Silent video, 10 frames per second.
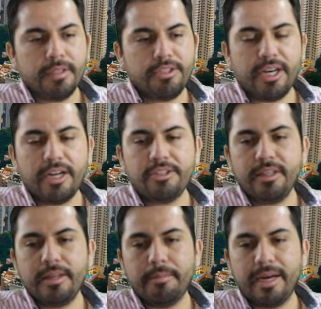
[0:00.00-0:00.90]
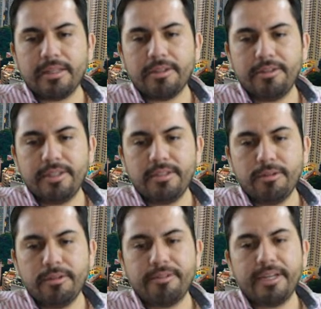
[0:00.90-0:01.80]
charging the batteries
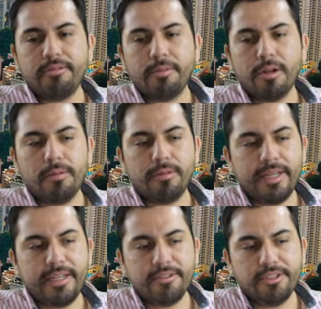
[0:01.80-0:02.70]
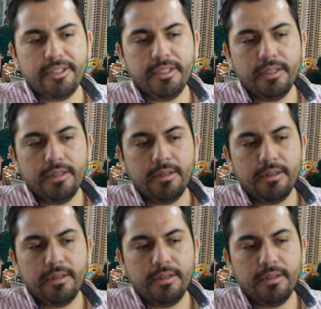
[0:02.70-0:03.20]
with renewable energy,